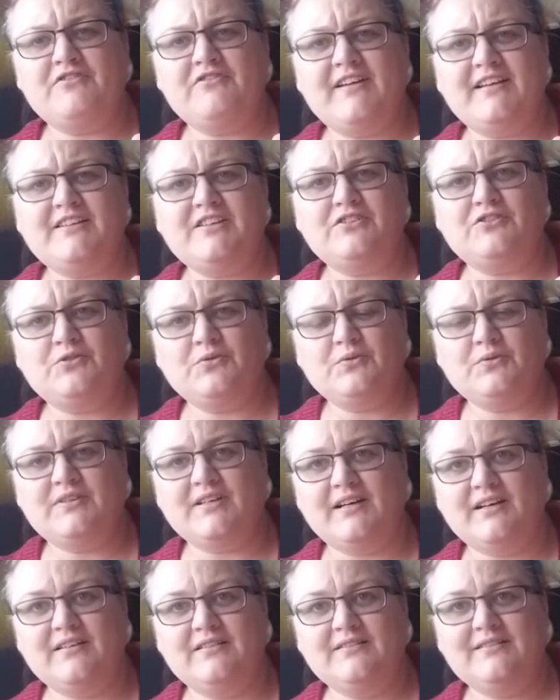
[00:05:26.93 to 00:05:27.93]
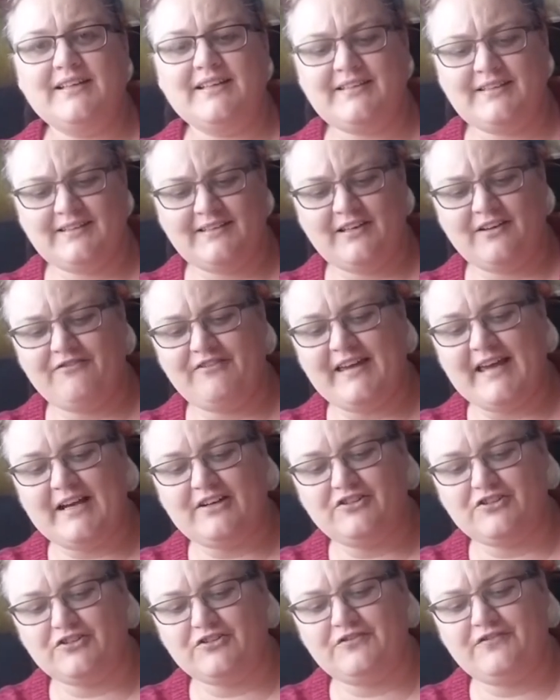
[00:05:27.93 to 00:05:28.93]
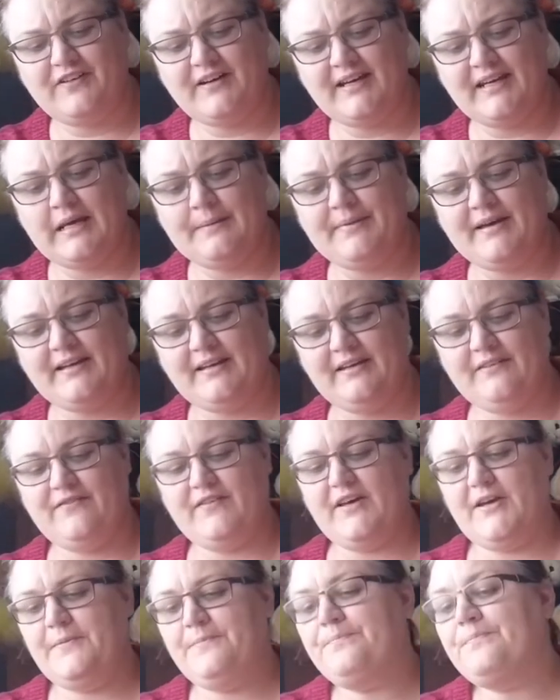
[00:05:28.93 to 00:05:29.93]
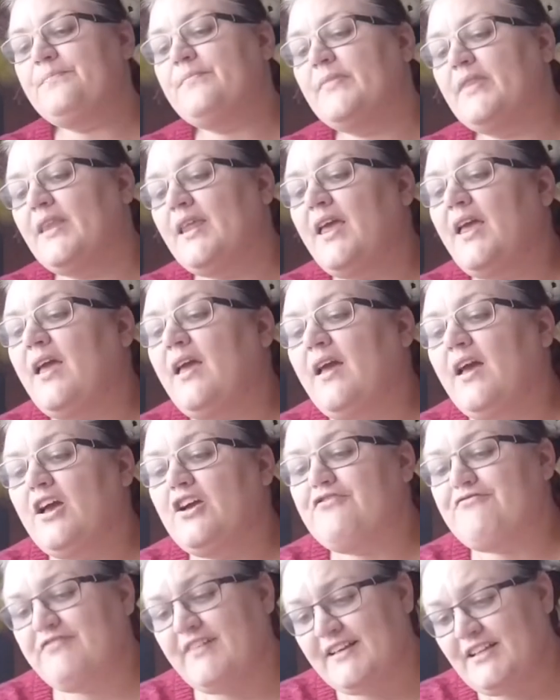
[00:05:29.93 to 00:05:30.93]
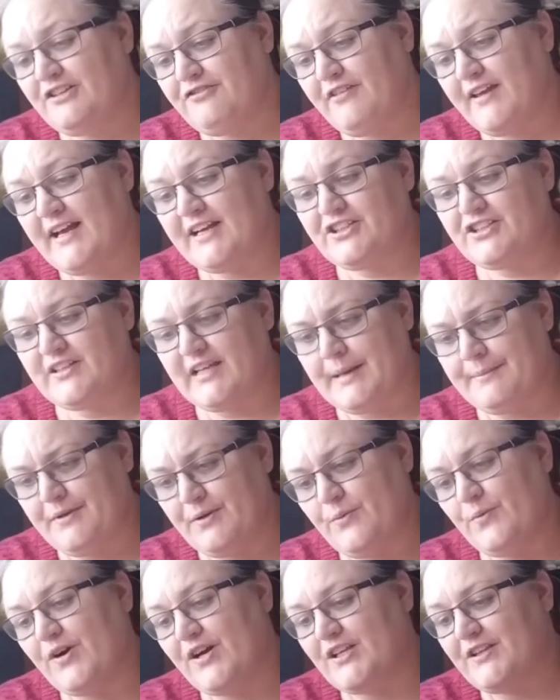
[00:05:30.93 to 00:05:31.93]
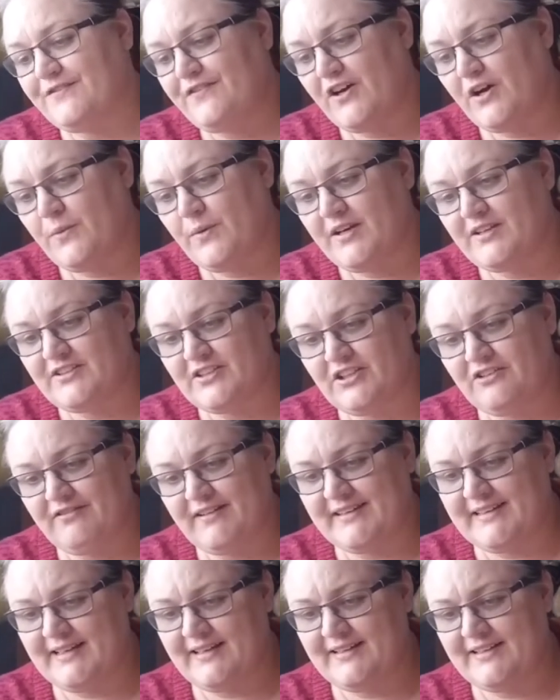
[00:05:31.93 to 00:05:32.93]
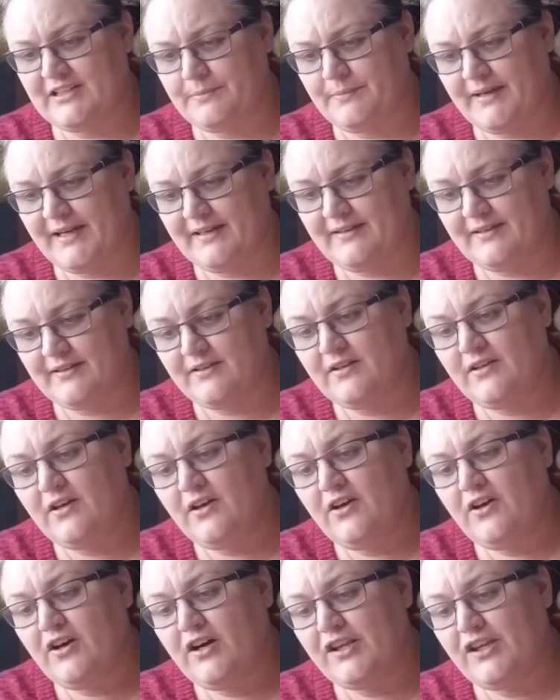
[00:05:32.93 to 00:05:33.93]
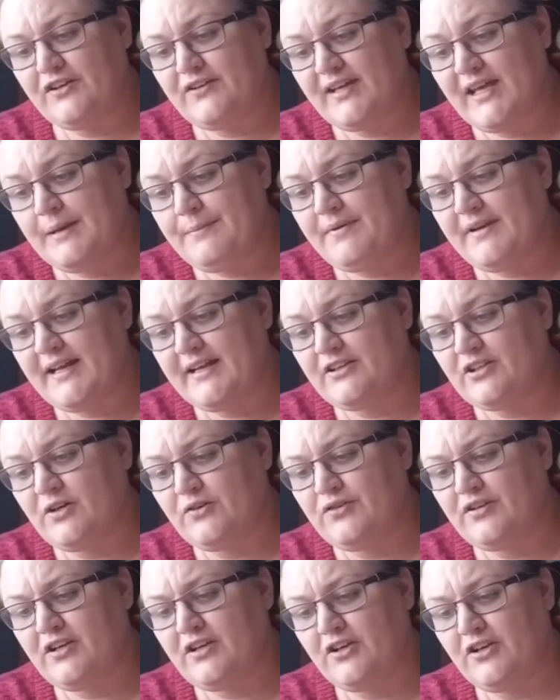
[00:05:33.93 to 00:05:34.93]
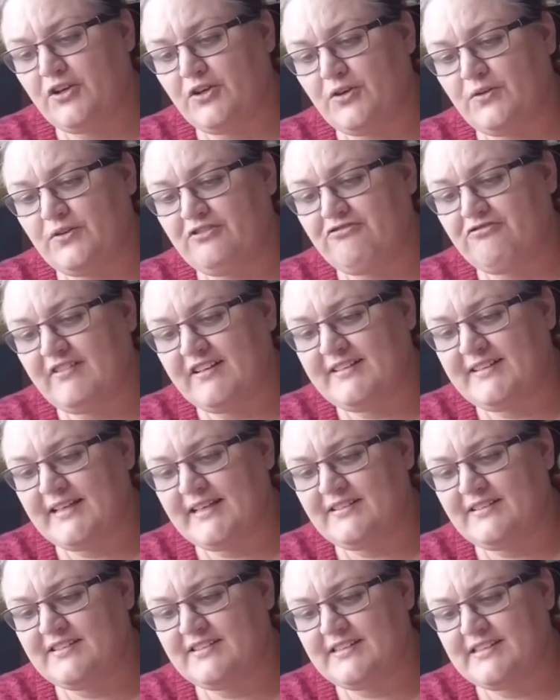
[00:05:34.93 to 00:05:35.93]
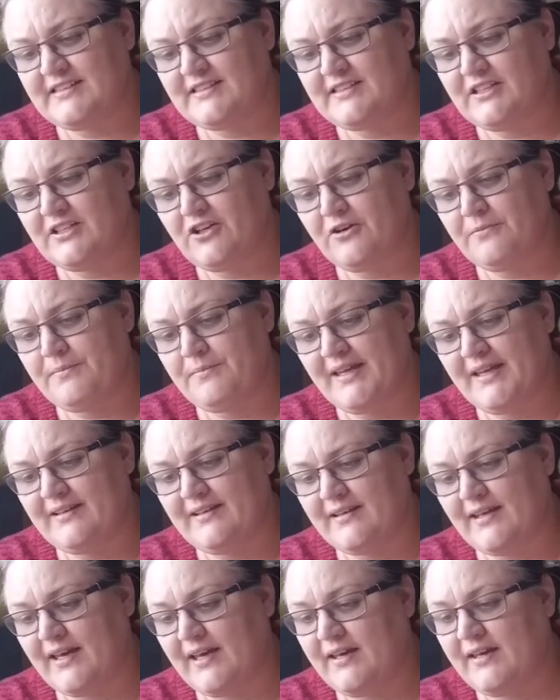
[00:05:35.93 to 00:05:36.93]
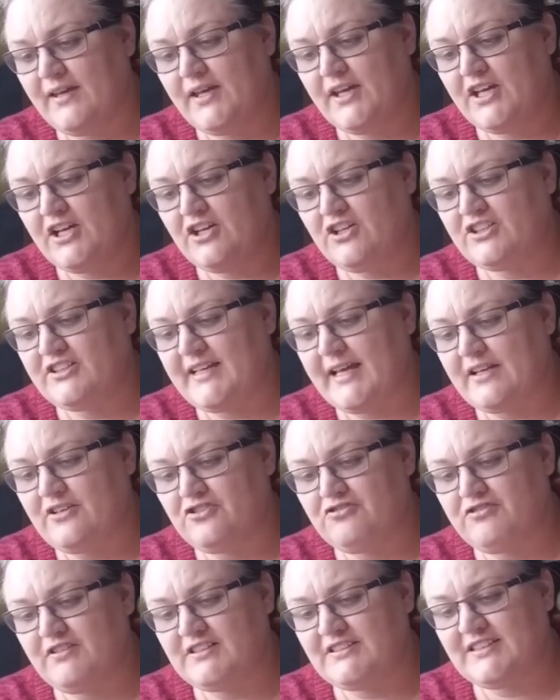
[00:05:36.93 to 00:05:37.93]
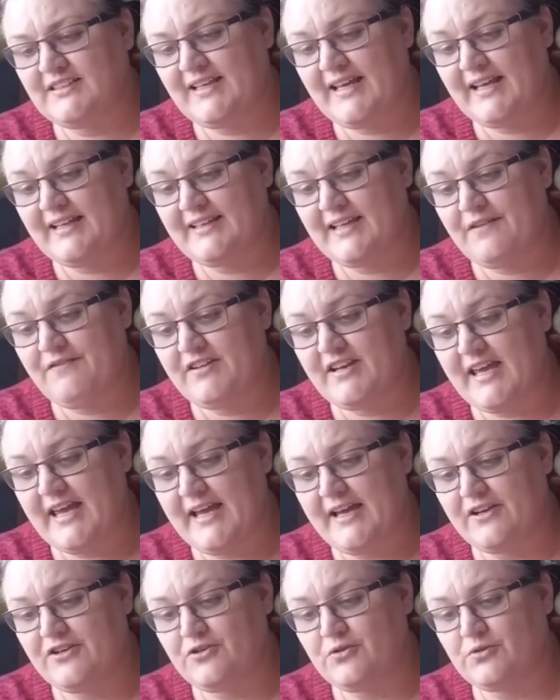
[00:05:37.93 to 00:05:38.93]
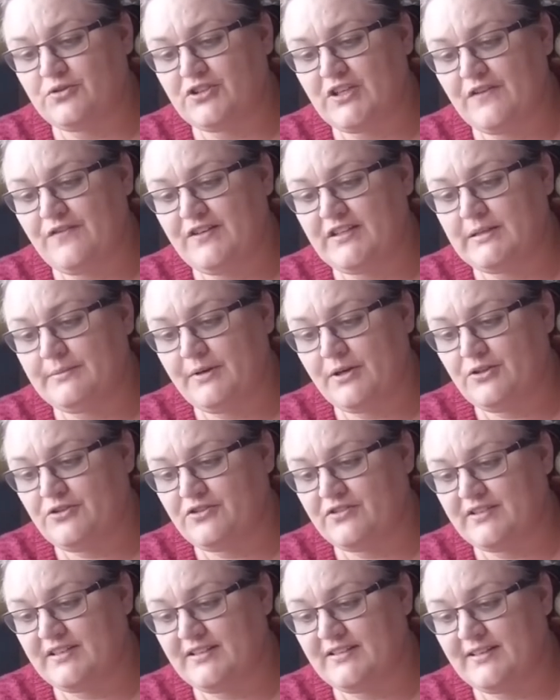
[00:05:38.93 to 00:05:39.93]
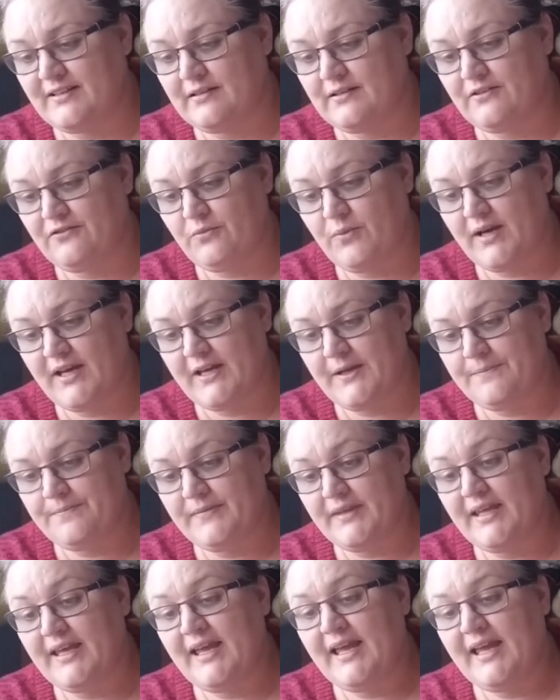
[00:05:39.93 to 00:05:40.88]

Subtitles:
Grace's daughter, this is her reaction to find out about the affair. Grace's reaction had been worse, far worse than Grace had anticipated. Although David had told her the news, Grace has insisted on being there because she hadn't trusted David to handle Sophie's emotions in a sensitive way.